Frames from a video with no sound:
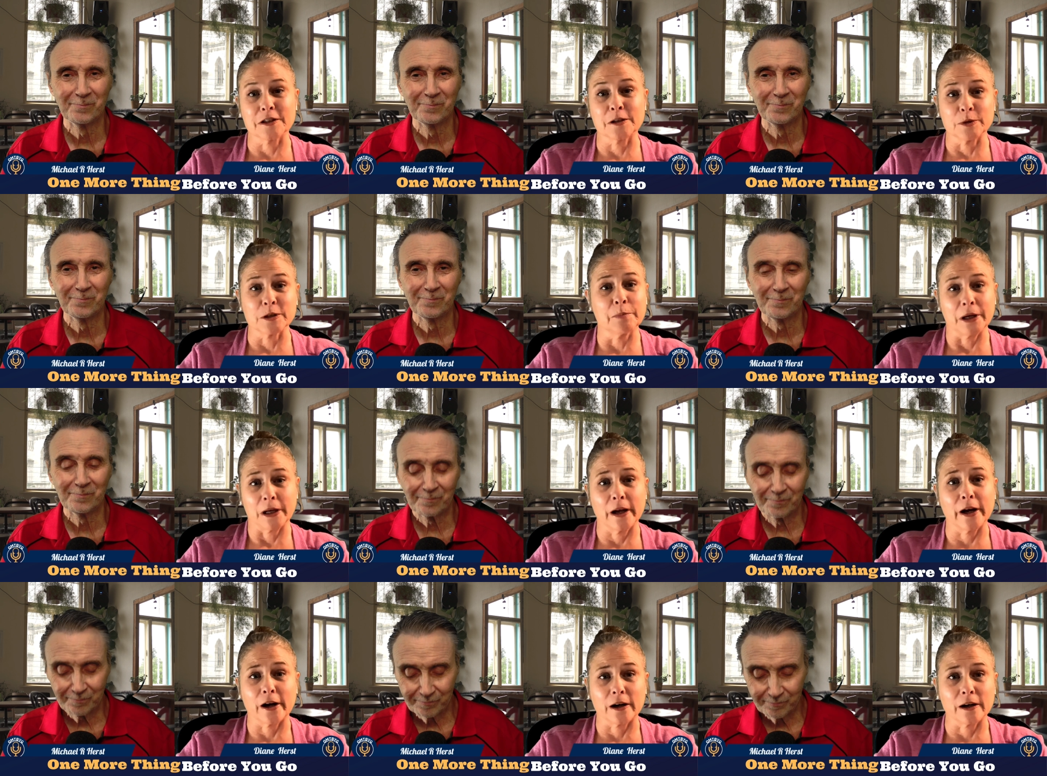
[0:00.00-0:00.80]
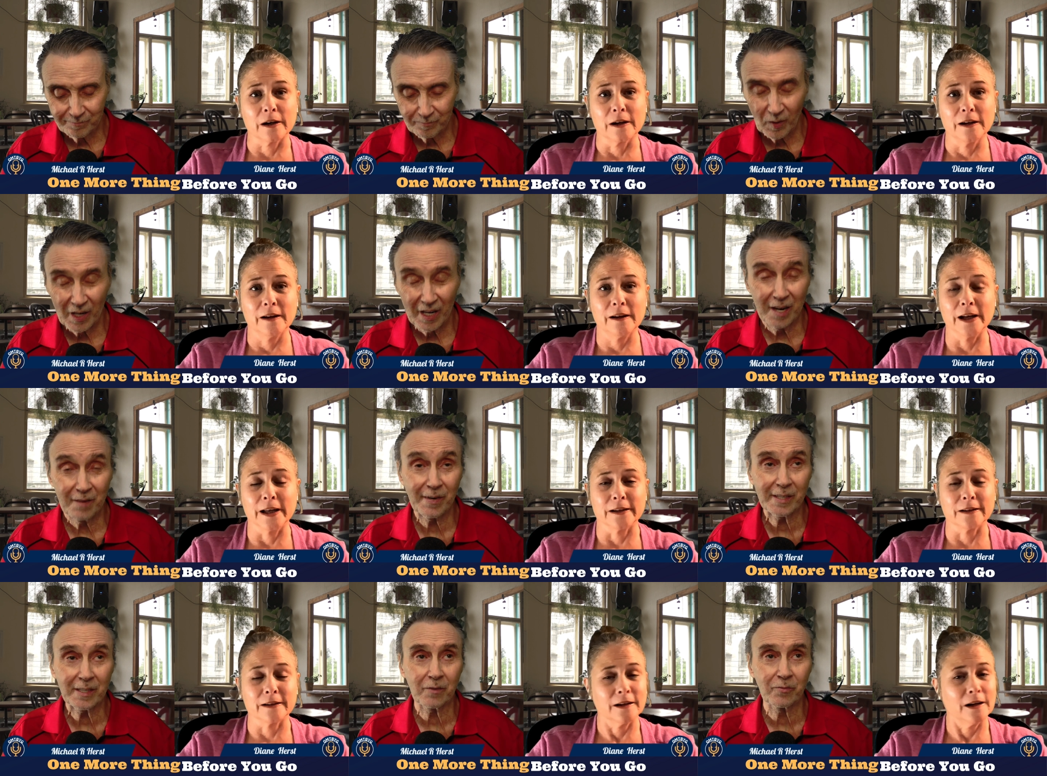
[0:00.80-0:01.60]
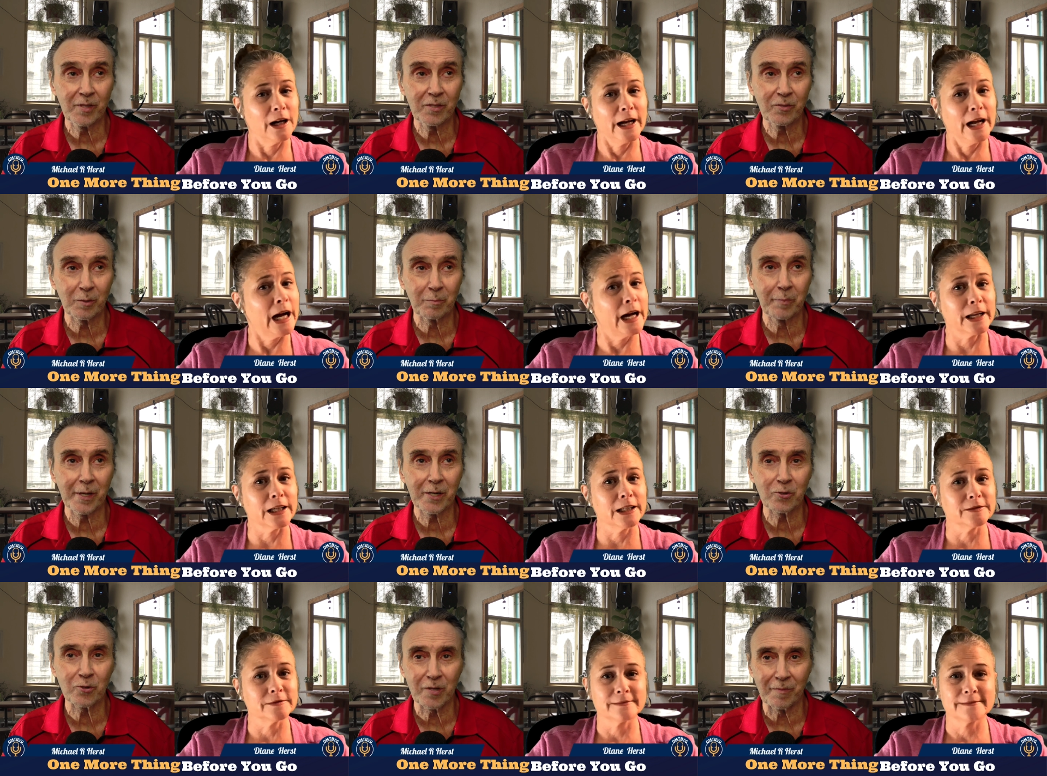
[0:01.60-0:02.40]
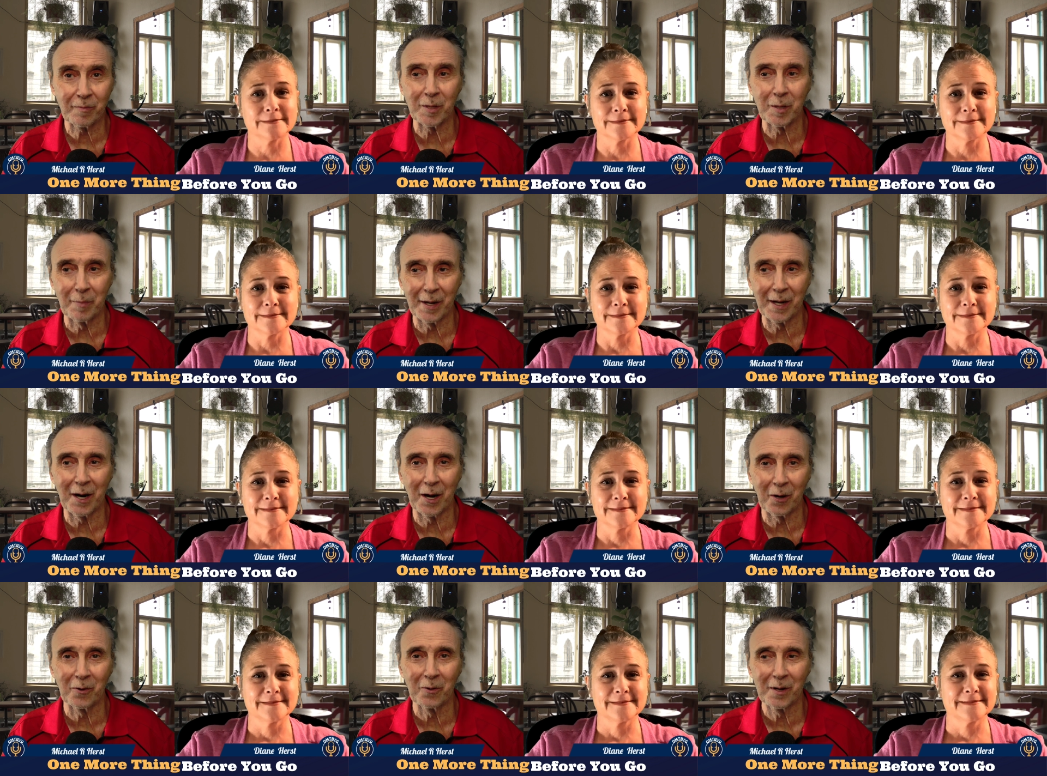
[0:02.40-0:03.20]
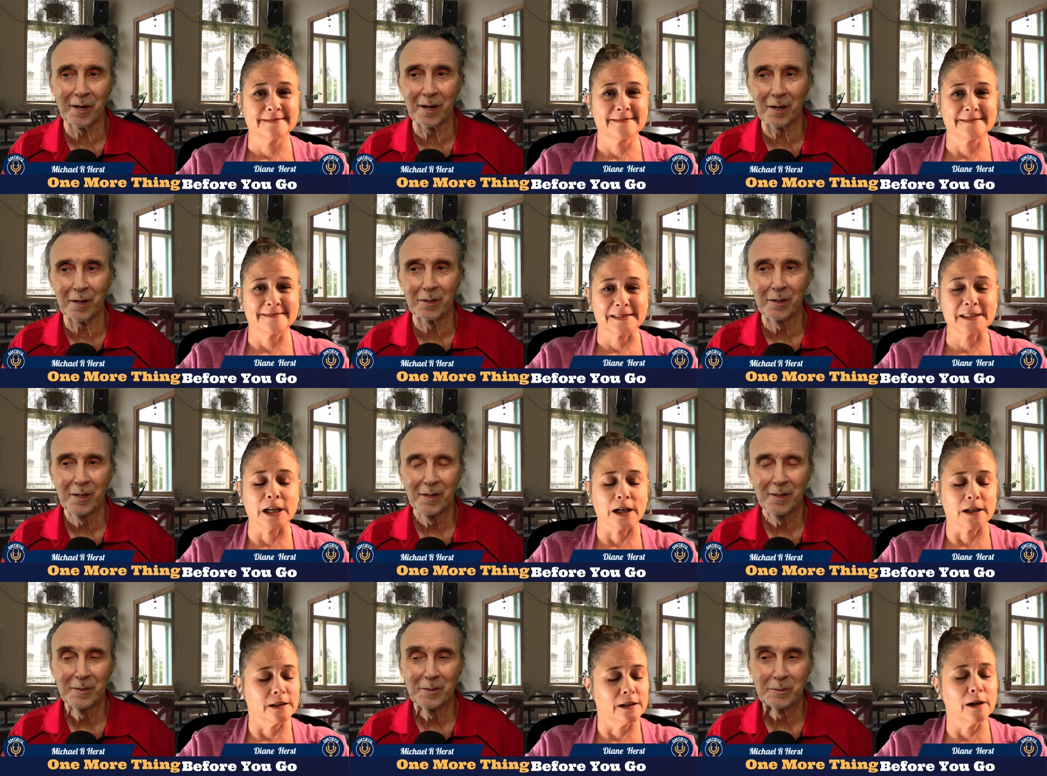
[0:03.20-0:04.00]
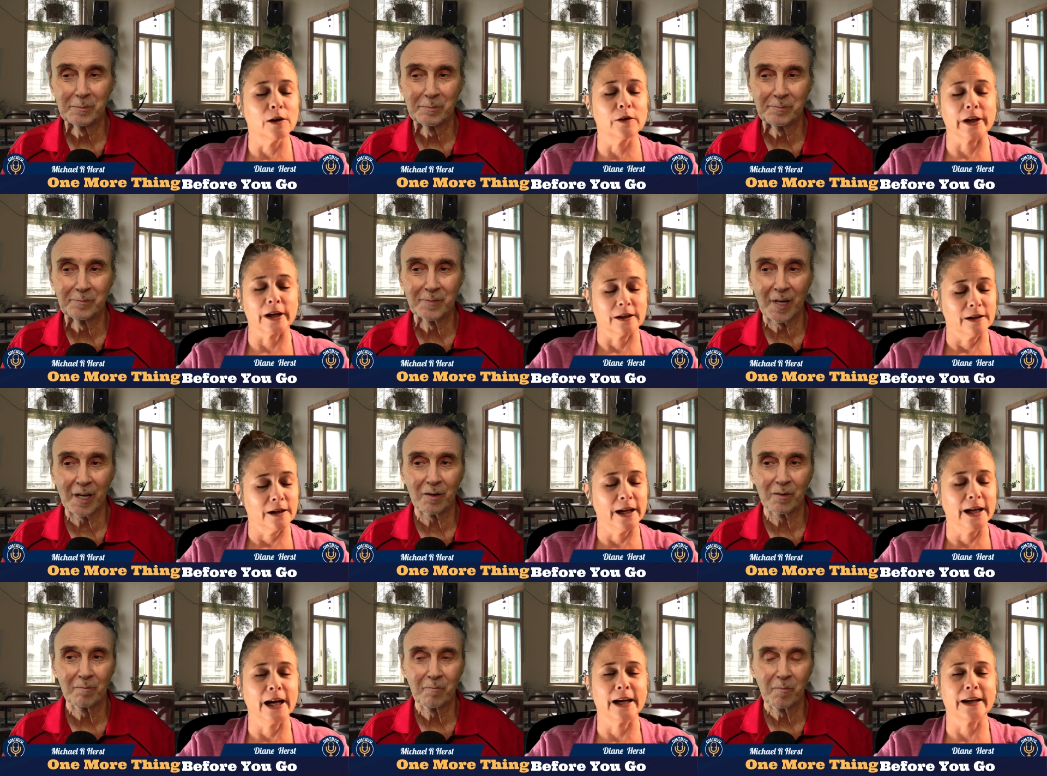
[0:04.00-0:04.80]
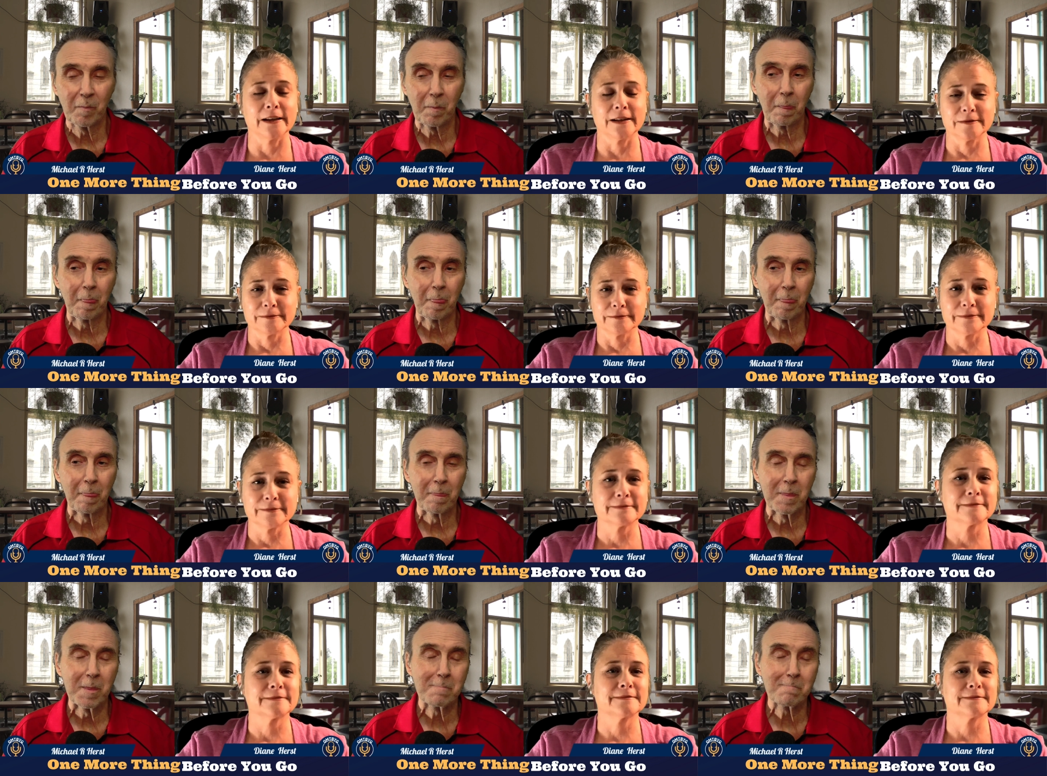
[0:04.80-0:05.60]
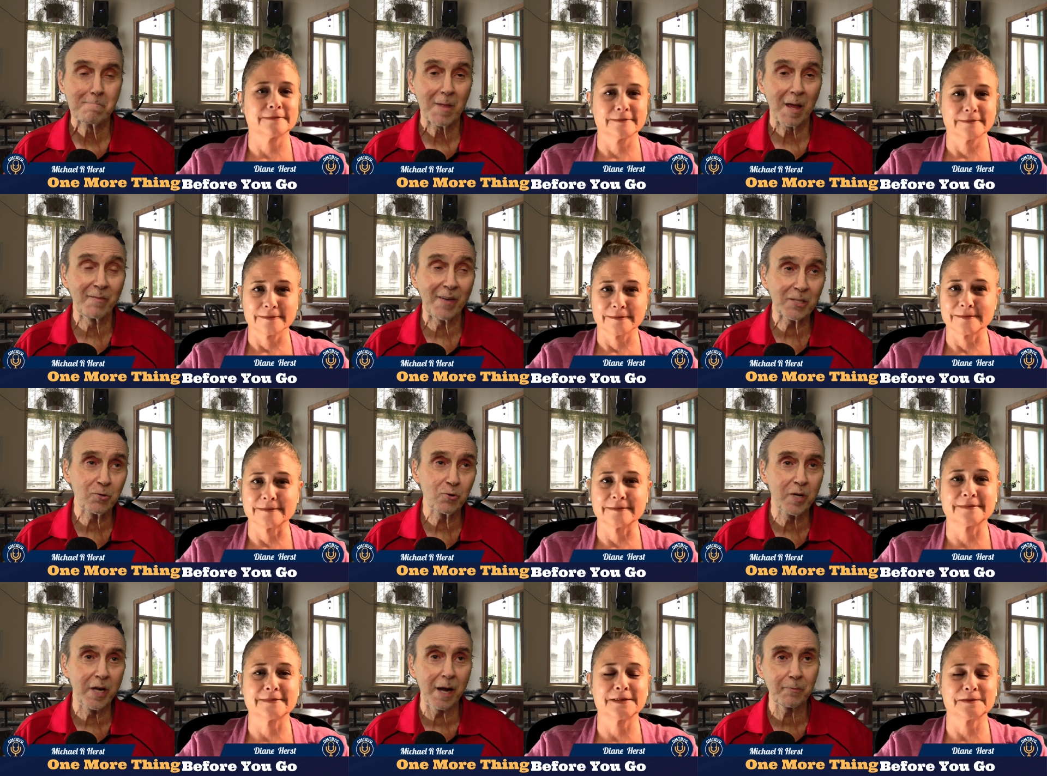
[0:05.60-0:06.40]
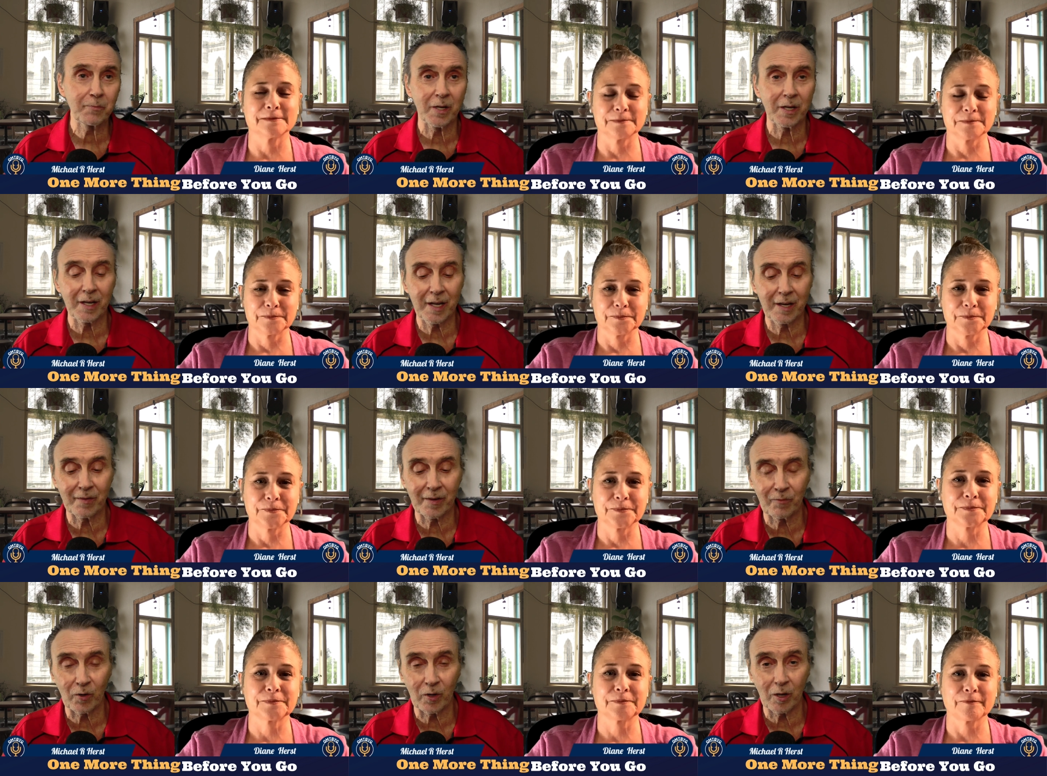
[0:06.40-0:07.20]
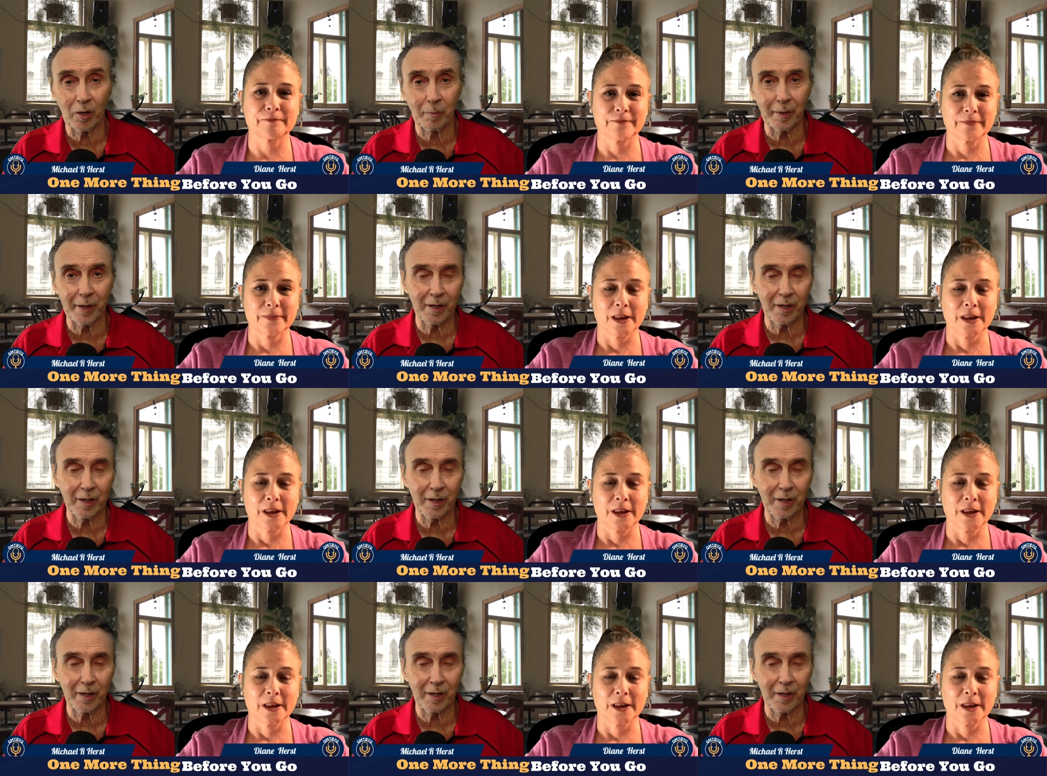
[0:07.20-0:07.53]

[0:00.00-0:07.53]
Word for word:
Speaker 1: else. It was big hair. In fact, and I've seen some I pictures of you
Speaker 2: the big hair. Yeah.
Speaker 1: Yeah. Oh yeah. yeah. I had it.
Speaker 2: In fact, you kept it even for a little bit.